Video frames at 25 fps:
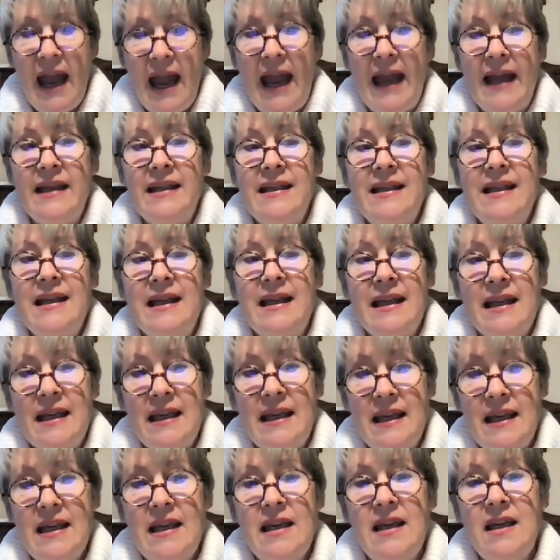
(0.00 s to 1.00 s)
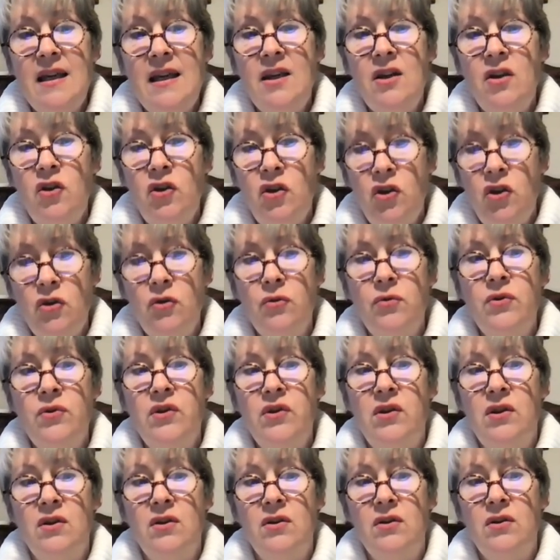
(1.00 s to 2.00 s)
And he
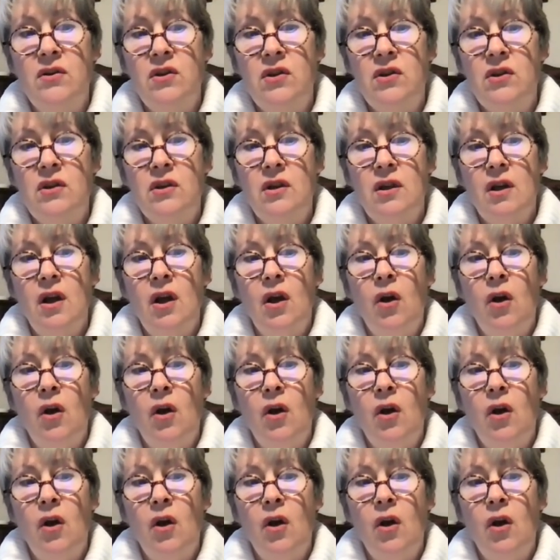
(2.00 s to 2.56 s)
uses